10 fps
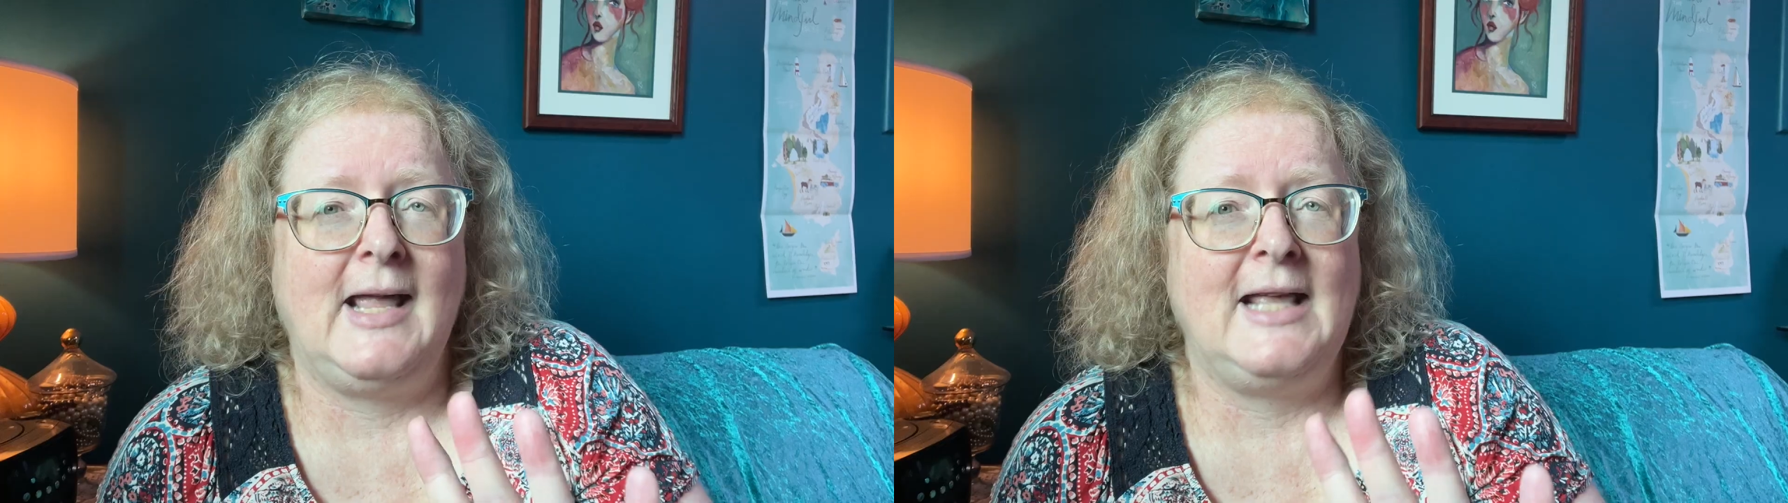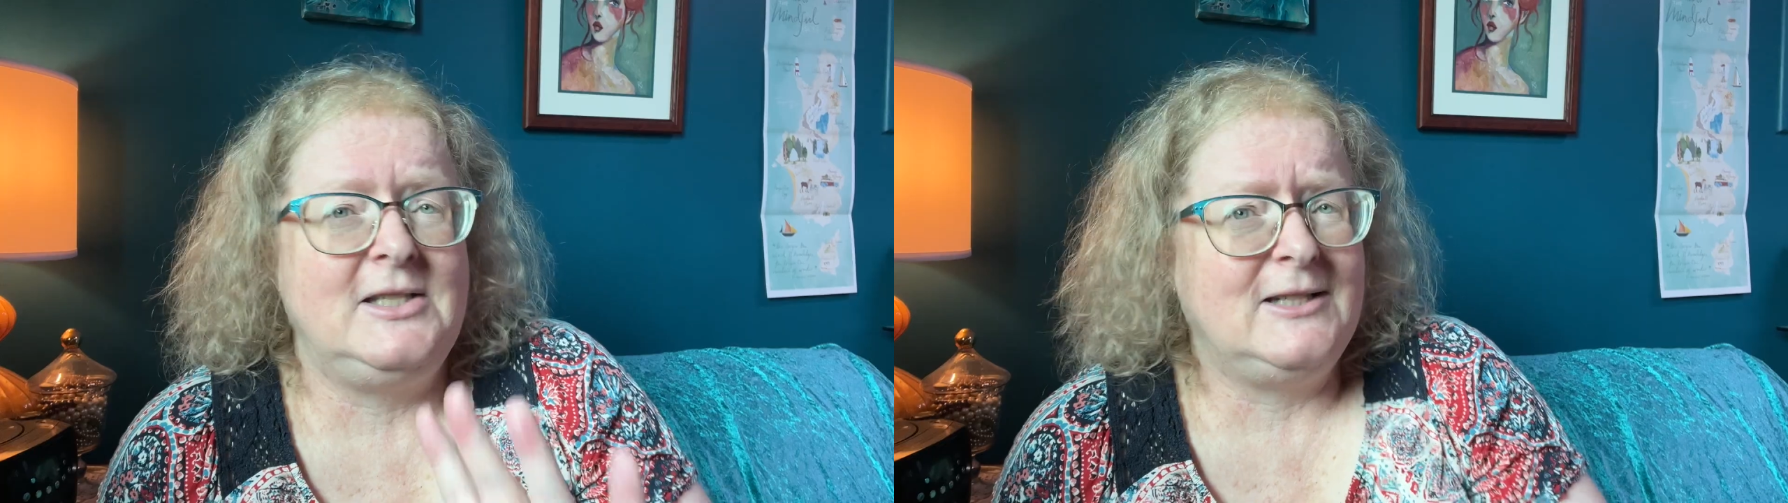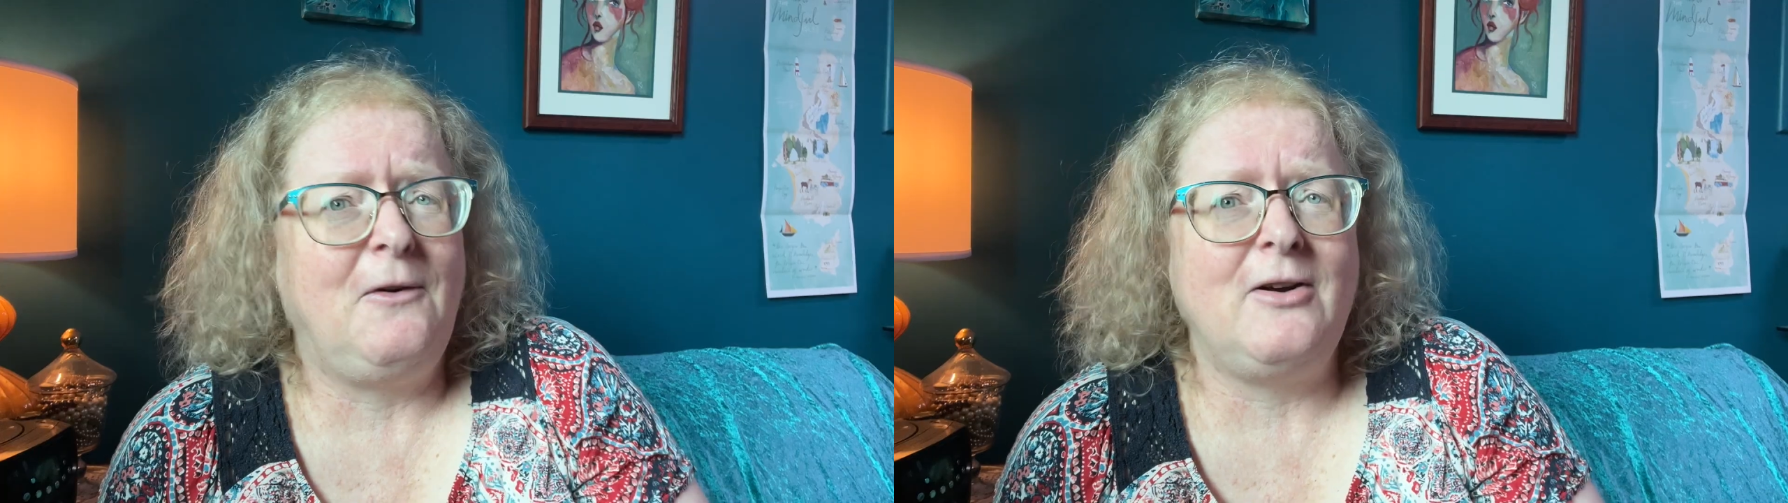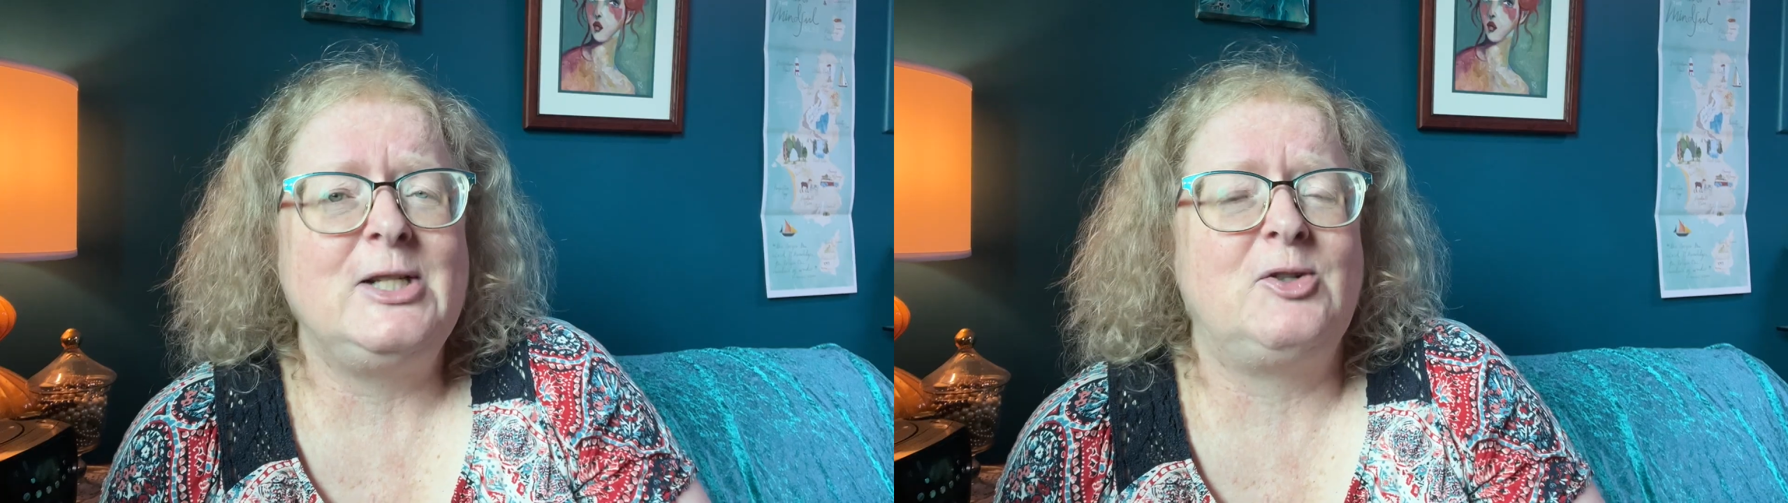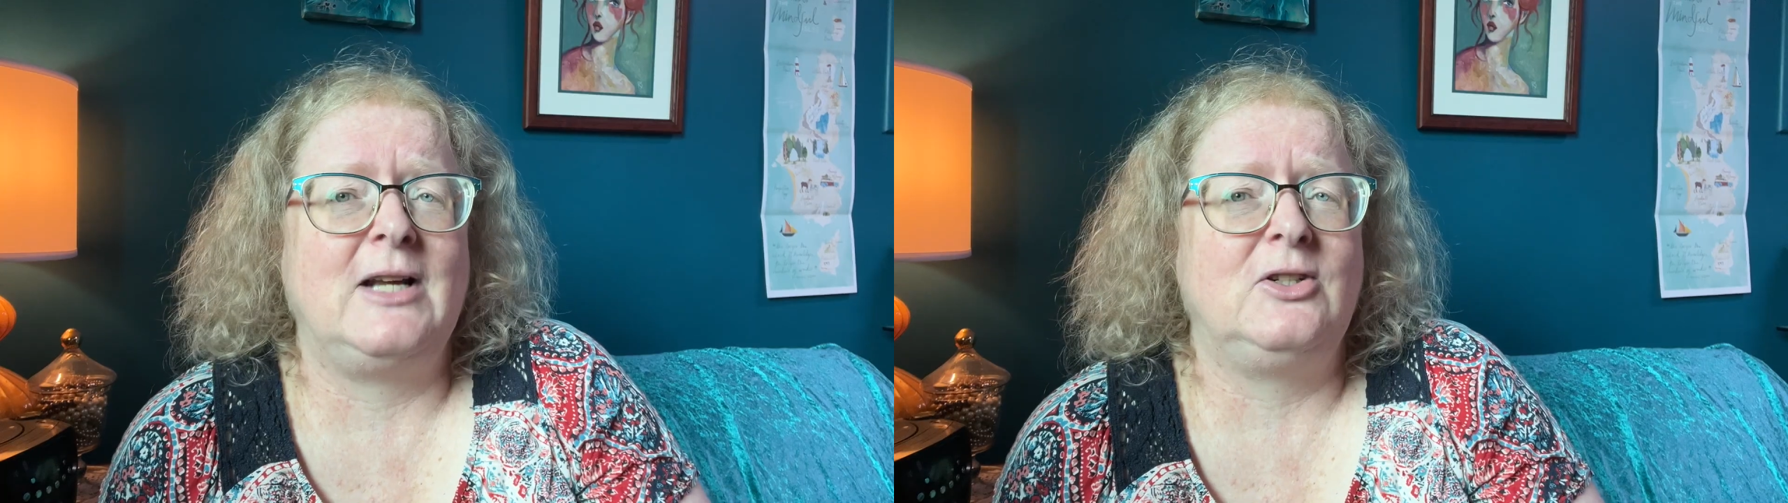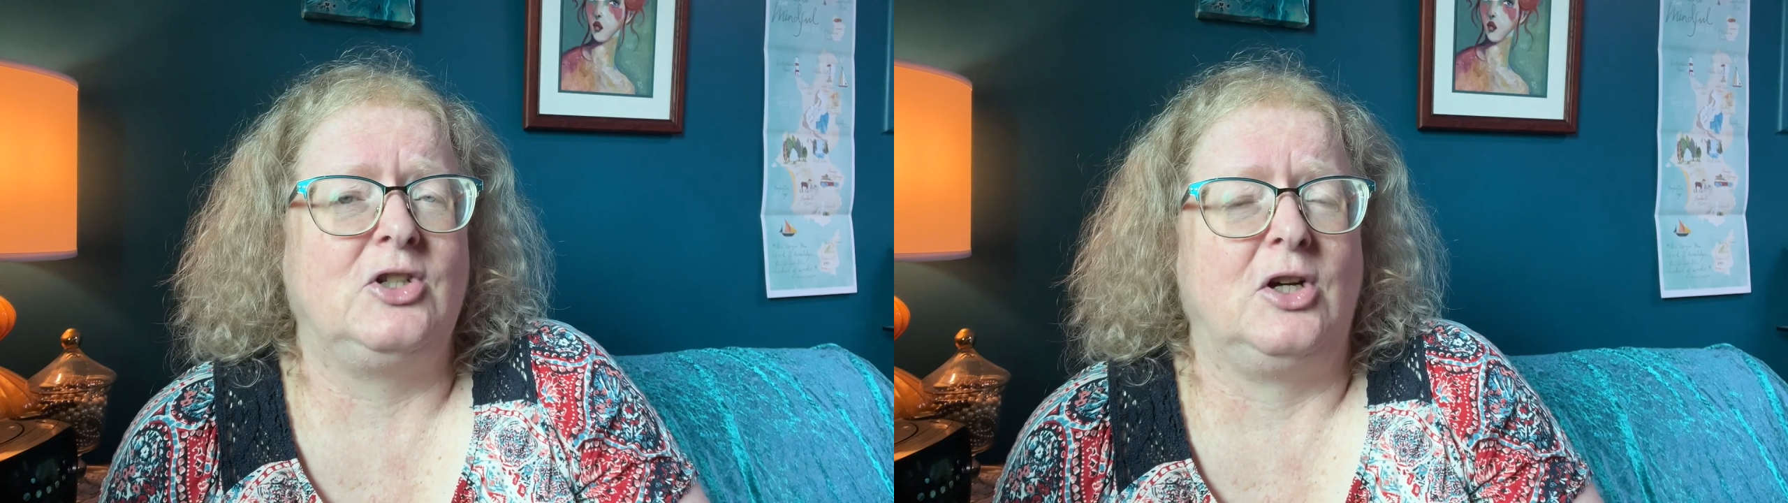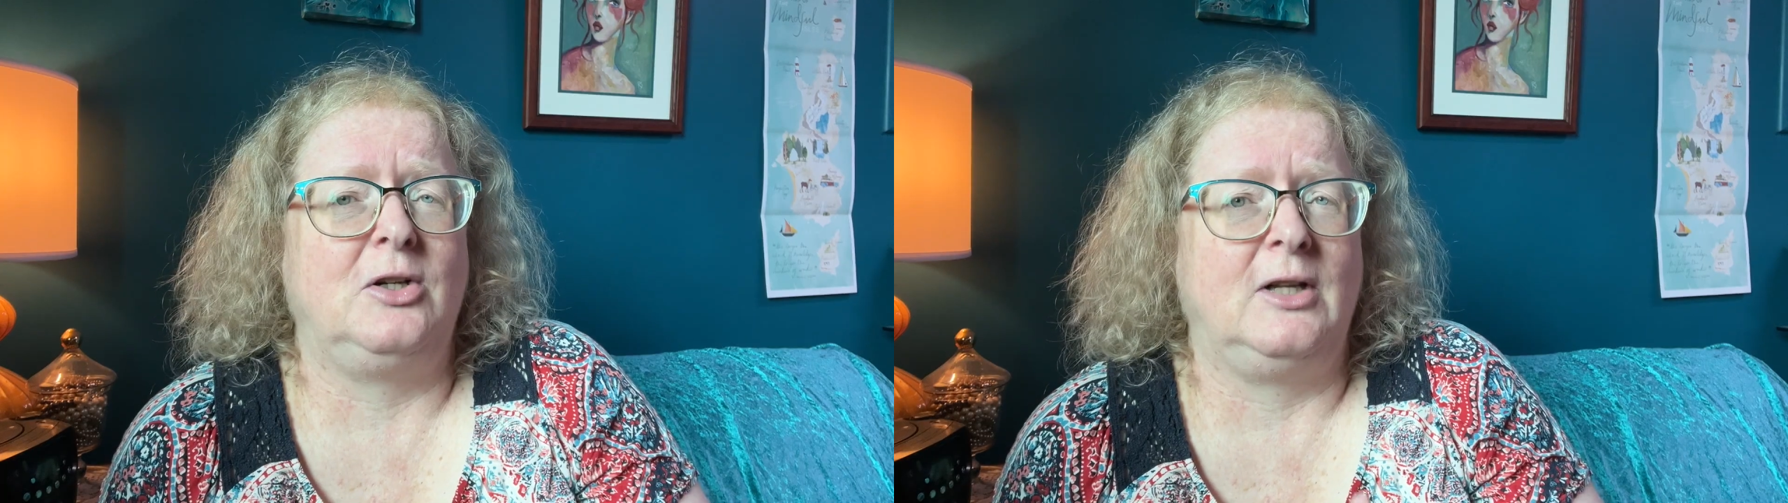It's just a very strange journal,